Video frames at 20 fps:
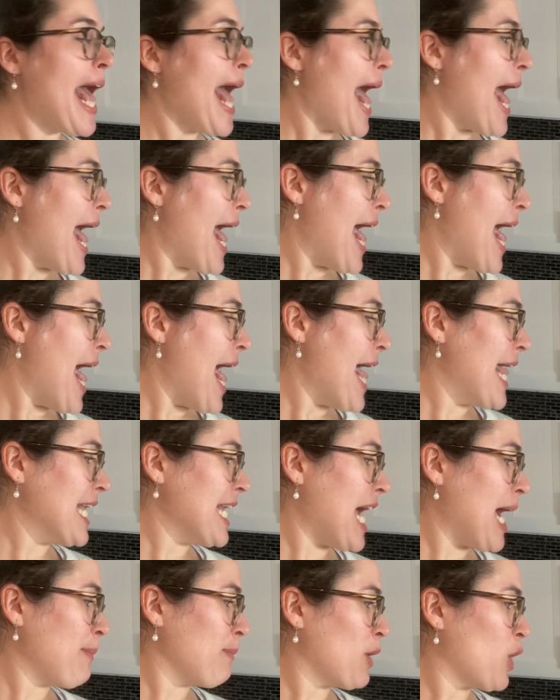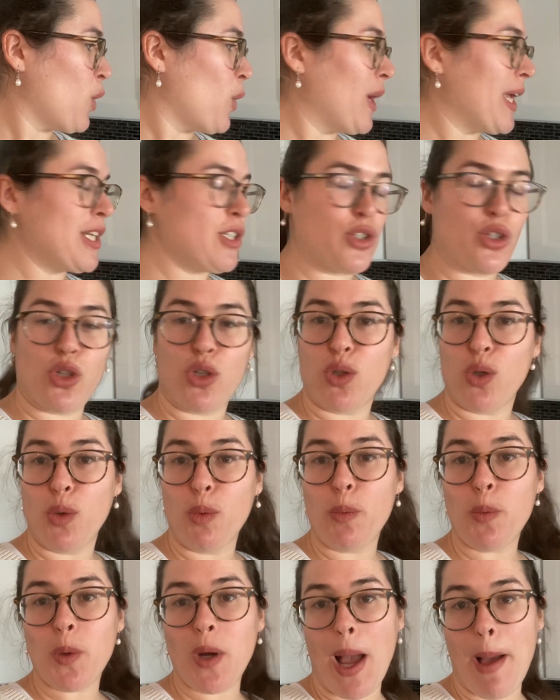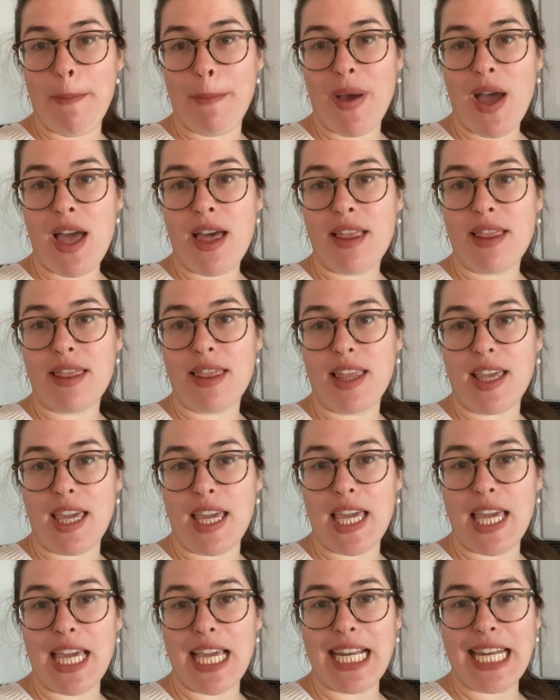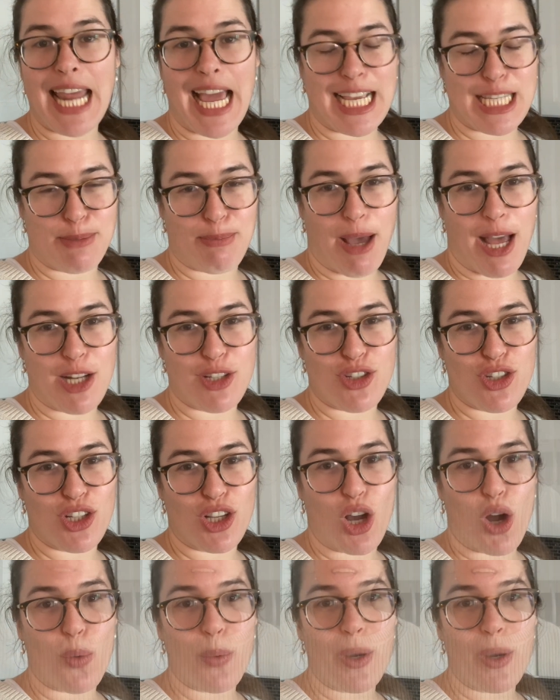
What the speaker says: And I'm going to prep the next batch to go